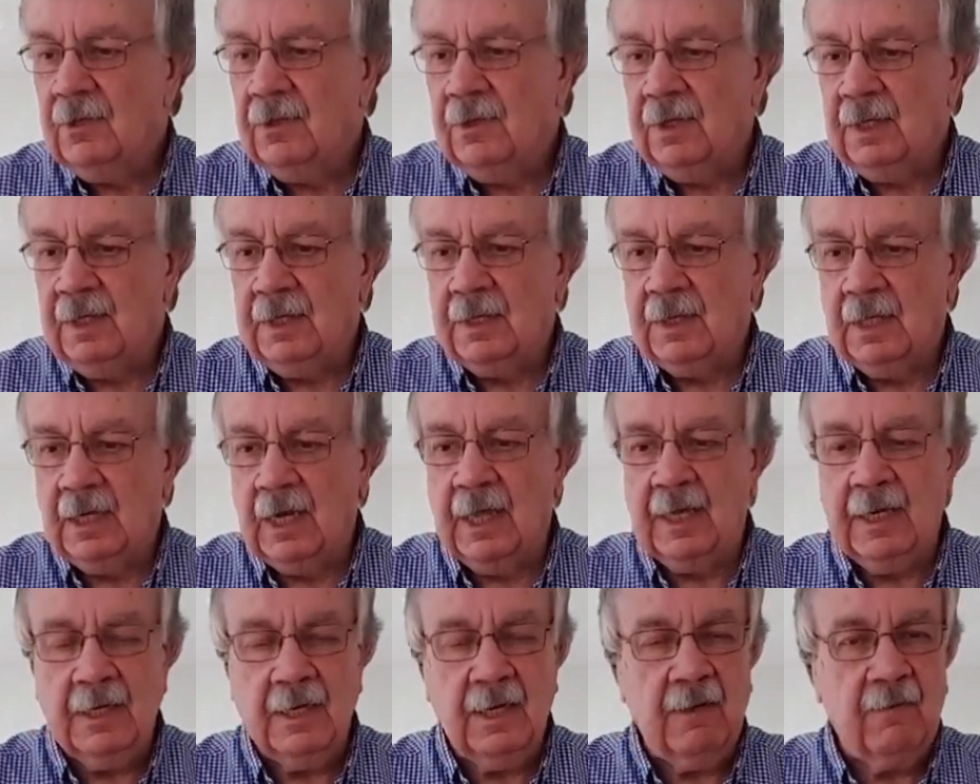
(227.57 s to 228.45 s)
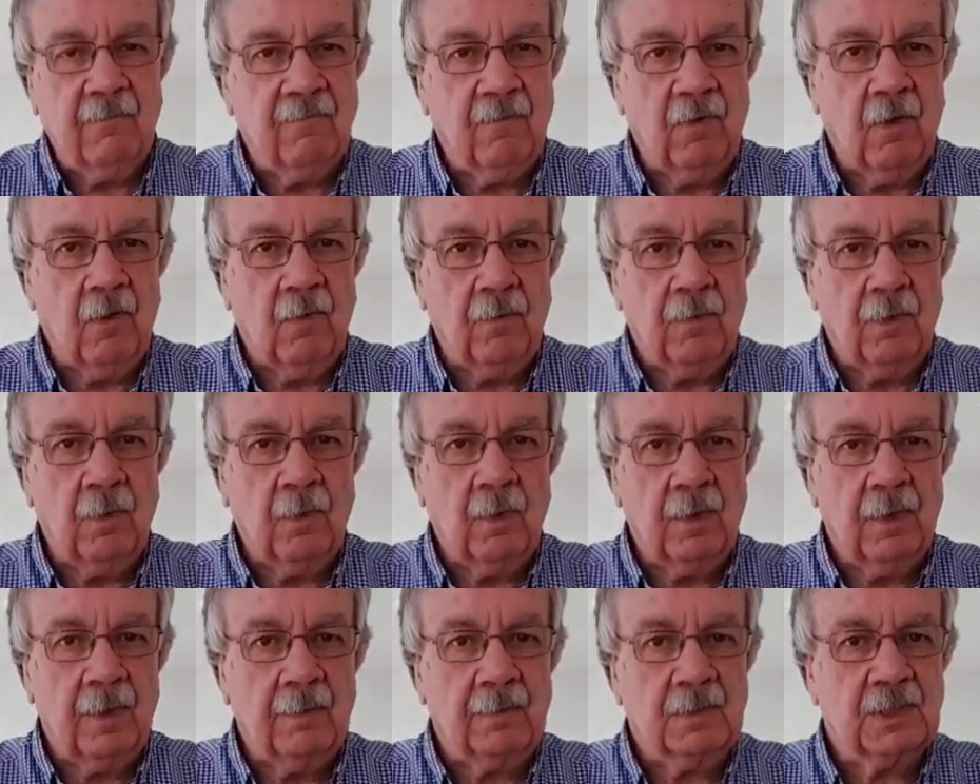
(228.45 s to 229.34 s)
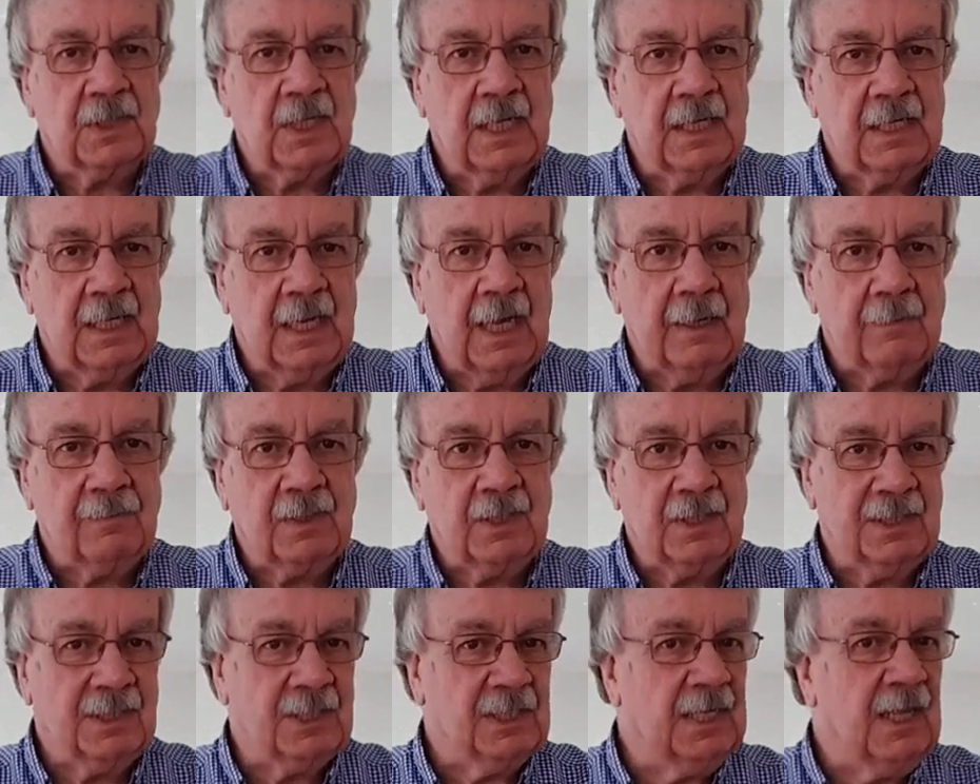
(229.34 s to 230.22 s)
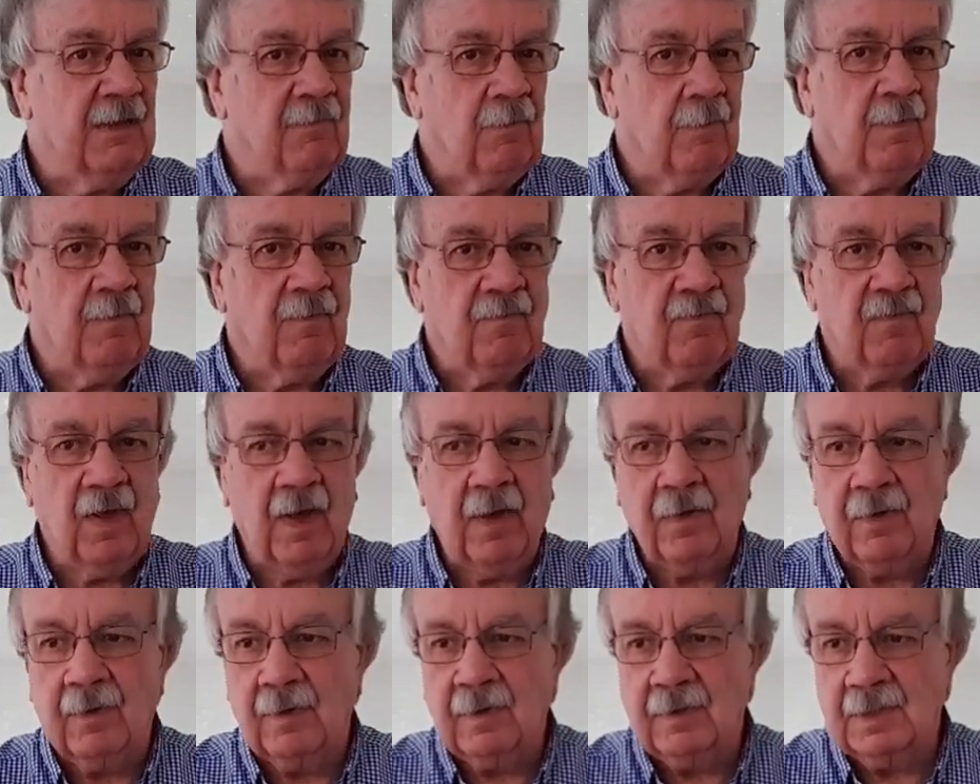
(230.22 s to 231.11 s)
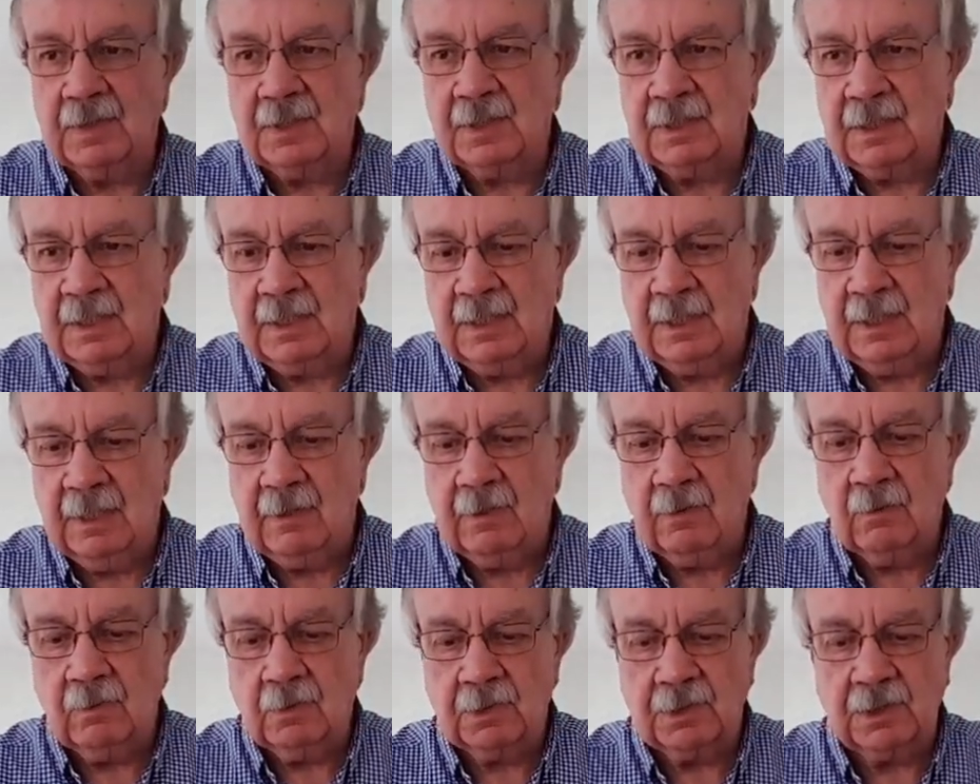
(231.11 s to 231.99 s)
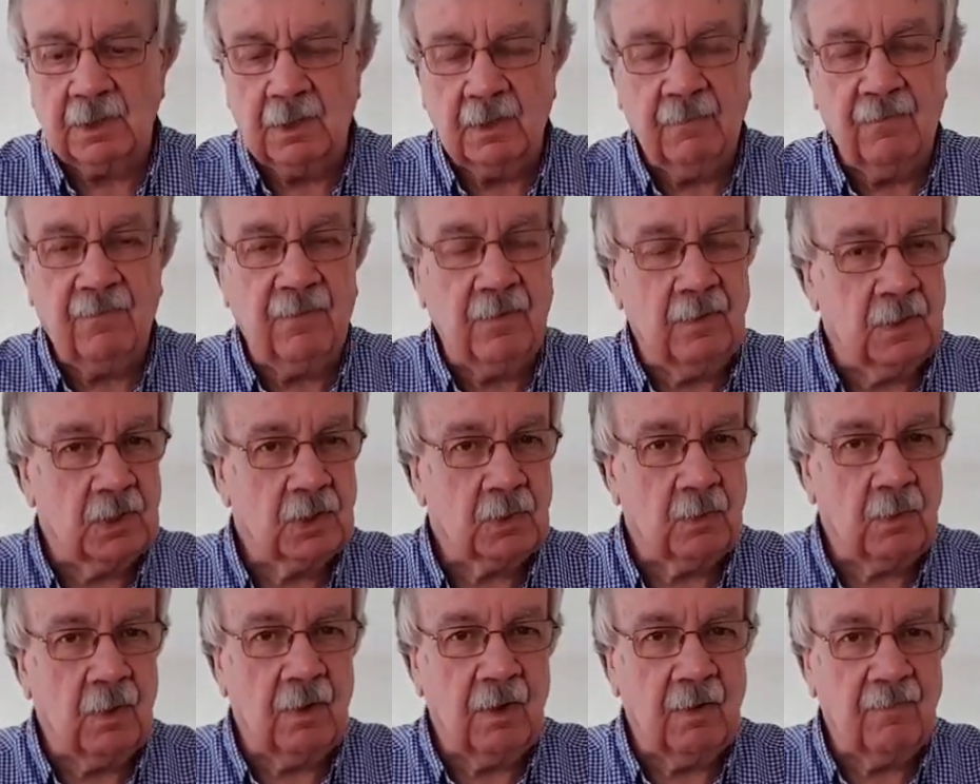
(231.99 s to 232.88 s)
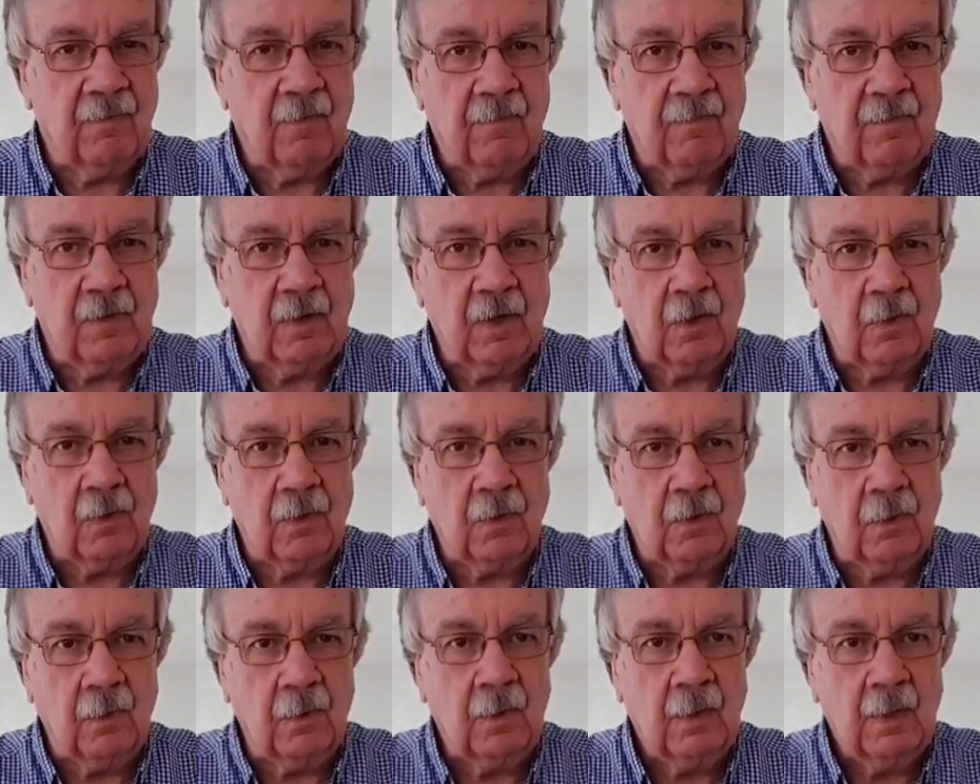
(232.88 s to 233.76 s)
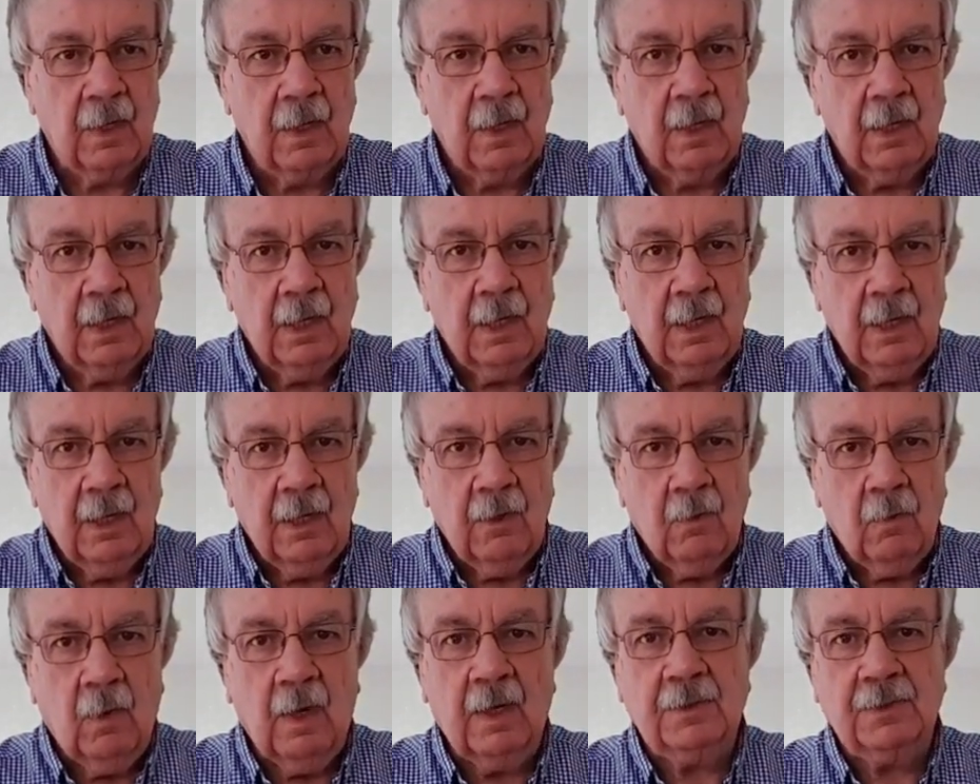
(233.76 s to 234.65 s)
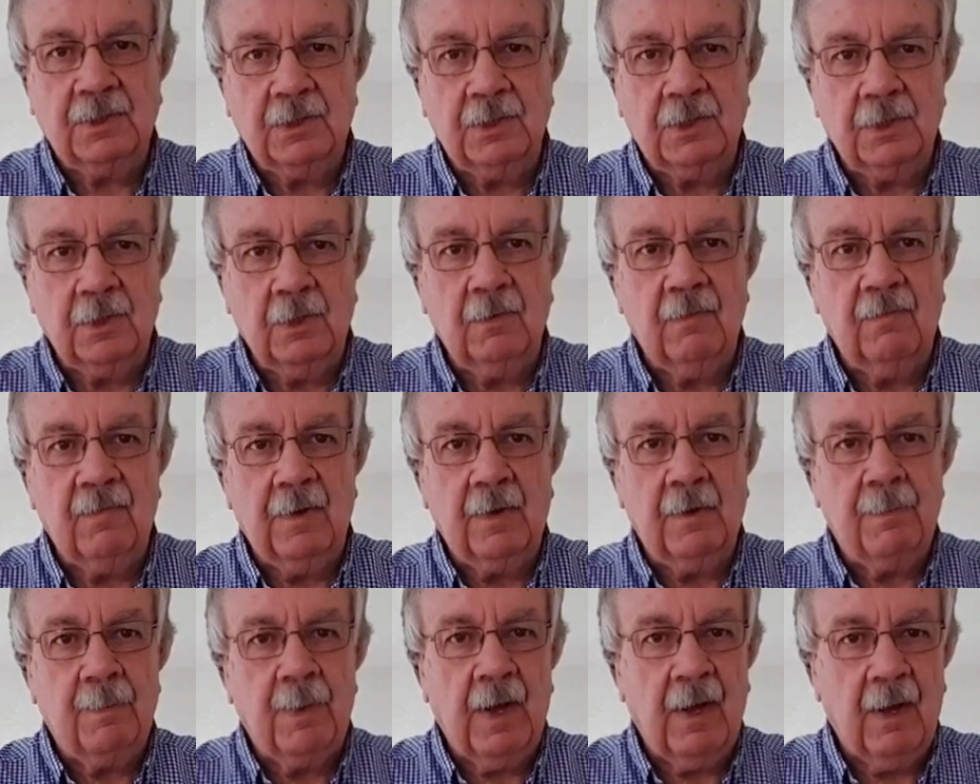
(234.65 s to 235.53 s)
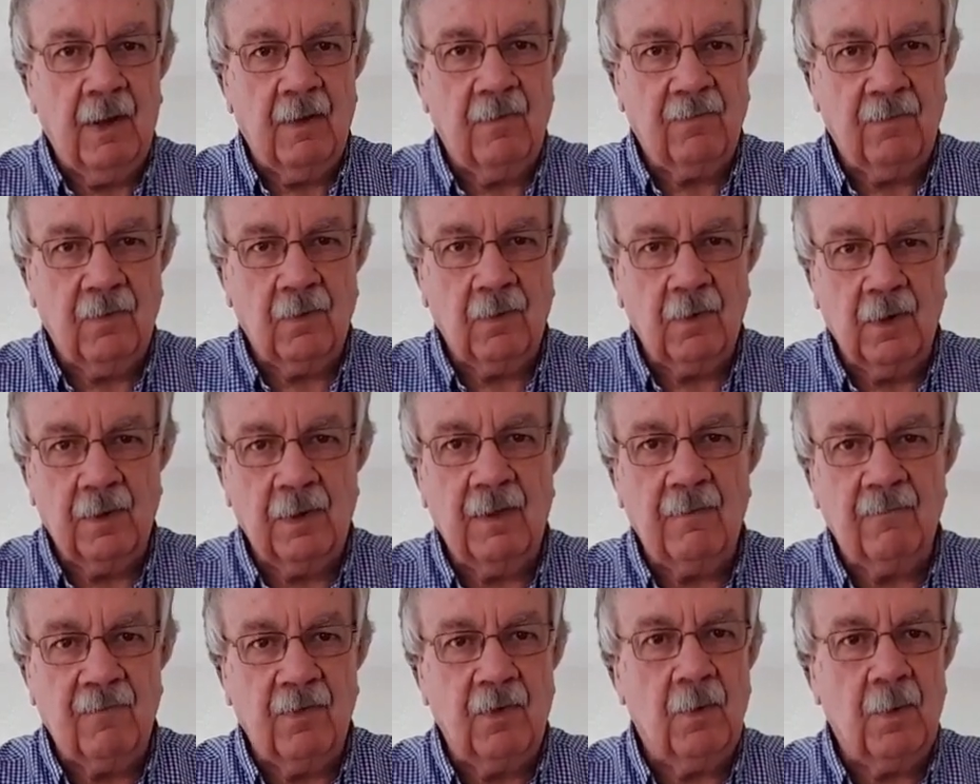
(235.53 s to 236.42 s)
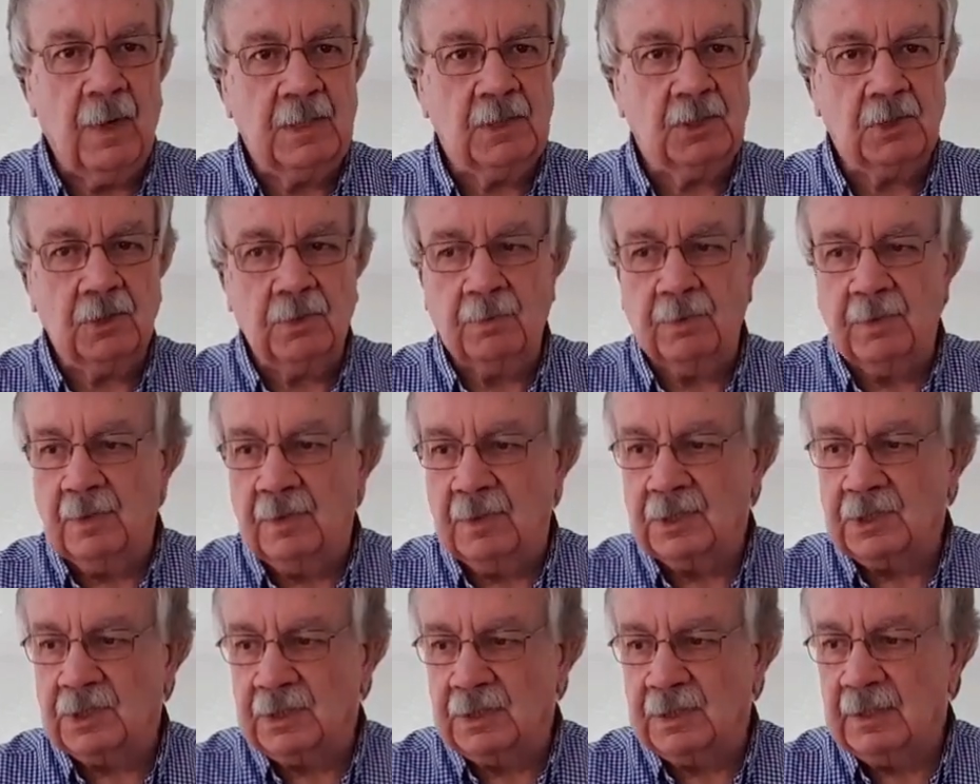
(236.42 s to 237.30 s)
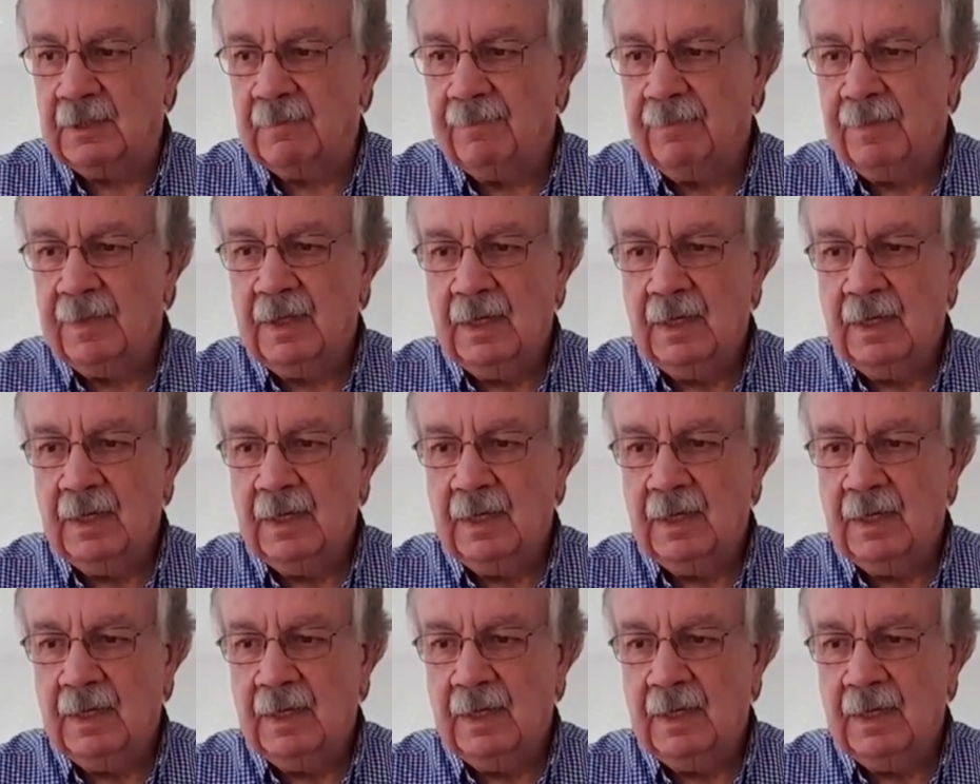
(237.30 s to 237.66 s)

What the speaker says: the lady involved, the one that was kidnapped and has never been found, was the first wife of a local, well-to-do, very powerful and influential person.